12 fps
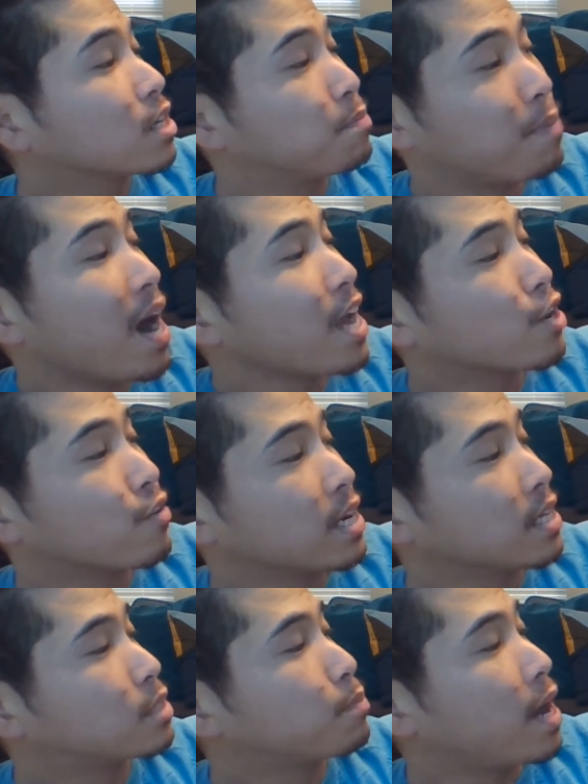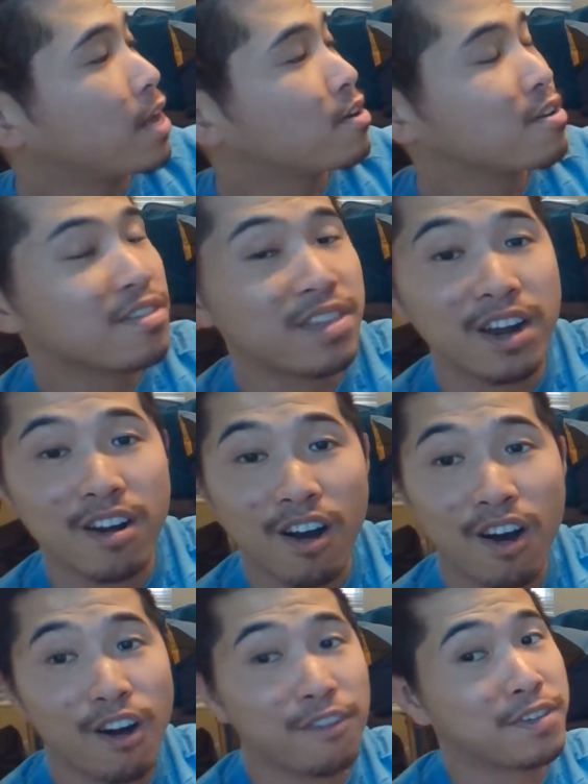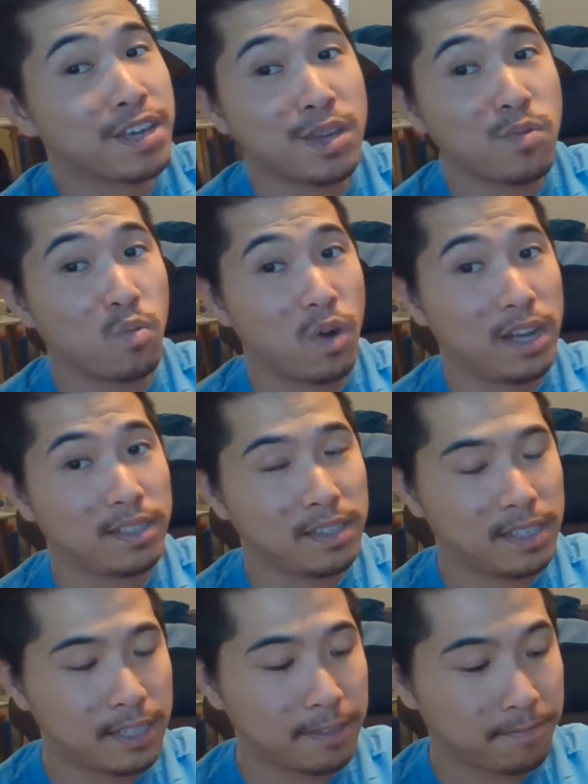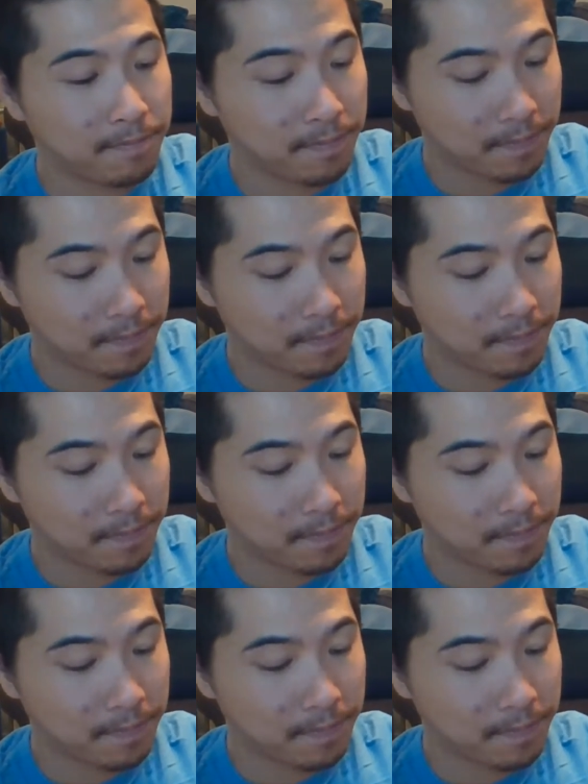"Goodbye, greedy spider." Then off he went.